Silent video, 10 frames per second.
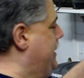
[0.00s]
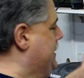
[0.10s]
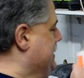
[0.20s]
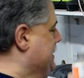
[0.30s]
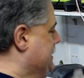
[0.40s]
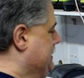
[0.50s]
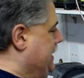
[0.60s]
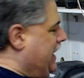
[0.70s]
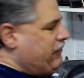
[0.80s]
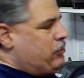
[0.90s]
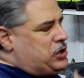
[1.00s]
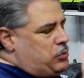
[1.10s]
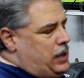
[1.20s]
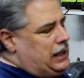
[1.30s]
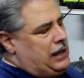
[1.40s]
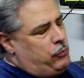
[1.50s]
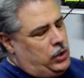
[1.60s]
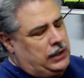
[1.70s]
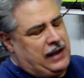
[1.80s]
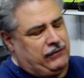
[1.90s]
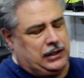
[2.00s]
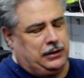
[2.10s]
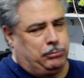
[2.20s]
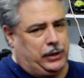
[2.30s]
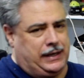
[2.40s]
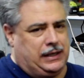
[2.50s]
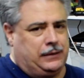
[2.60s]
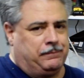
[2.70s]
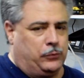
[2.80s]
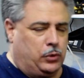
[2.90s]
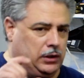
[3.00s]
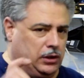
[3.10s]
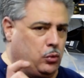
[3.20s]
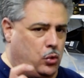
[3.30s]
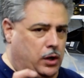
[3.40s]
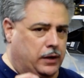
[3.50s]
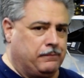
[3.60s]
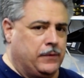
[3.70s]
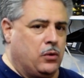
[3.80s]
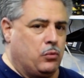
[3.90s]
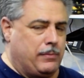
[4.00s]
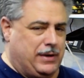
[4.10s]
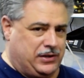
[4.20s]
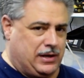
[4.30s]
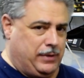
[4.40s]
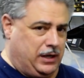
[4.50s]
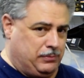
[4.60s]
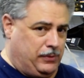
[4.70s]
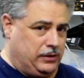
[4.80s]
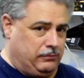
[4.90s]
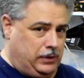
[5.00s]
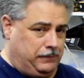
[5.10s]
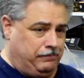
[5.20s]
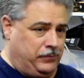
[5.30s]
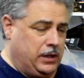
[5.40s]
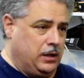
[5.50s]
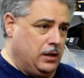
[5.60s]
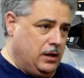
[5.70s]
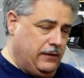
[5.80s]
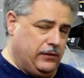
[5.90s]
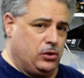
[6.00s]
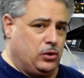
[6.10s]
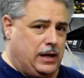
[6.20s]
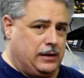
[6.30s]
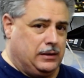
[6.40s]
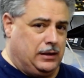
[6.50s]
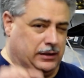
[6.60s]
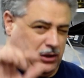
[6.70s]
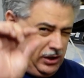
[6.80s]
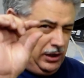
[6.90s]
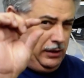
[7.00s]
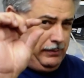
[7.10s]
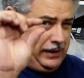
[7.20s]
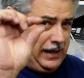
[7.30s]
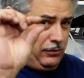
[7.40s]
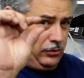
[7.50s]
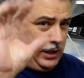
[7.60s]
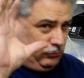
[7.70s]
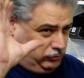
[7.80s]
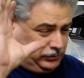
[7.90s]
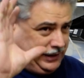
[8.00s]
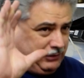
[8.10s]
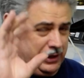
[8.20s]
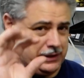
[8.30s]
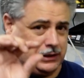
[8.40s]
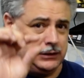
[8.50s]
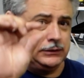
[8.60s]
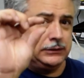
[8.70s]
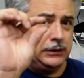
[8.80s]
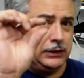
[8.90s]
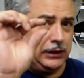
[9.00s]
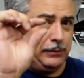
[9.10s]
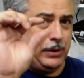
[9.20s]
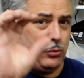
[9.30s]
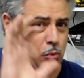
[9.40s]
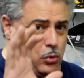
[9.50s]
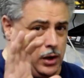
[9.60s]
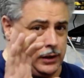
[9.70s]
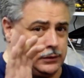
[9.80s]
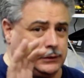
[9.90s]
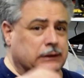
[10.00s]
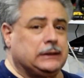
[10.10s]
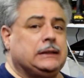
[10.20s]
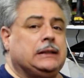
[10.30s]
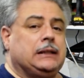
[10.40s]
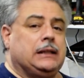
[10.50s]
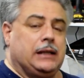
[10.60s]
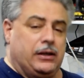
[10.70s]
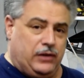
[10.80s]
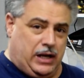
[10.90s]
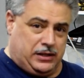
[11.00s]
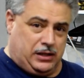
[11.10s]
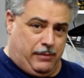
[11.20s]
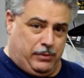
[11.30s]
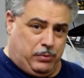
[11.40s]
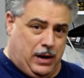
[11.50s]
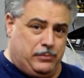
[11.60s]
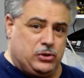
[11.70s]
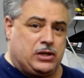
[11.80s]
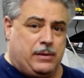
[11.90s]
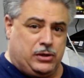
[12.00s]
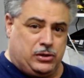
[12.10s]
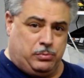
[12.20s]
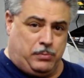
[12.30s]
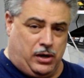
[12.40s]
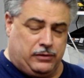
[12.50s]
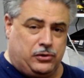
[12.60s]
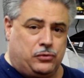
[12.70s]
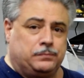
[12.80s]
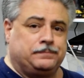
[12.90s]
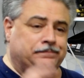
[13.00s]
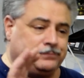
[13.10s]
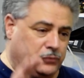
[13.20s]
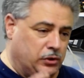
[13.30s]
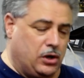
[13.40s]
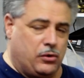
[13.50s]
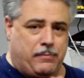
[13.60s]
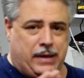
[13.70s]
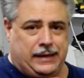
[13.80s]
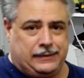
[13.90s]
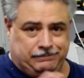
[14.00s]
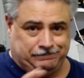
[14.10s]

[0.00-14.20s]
Every once in a while, I will have a little brandy with a little water when my stomach is bothering me. If you do that, just a little bit now, not get crazy. A little bit with water. If you got stomach problems, your stomach's bothering you, before going to bed.